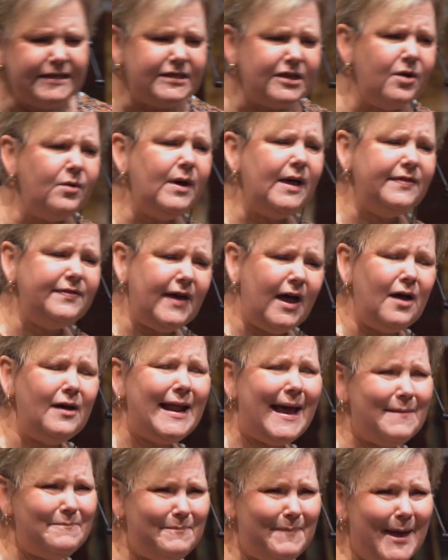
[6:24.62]
so I
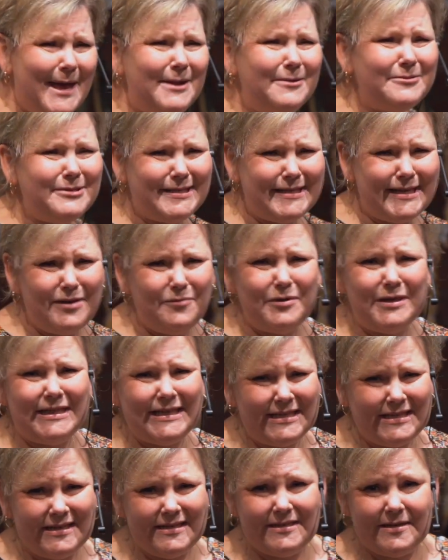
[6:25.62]
thought, I better see what
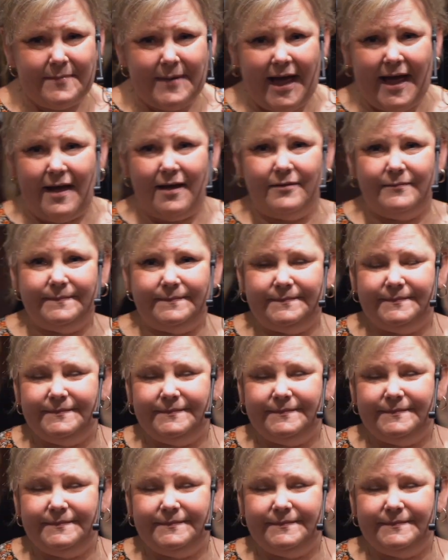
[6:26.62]
this is about.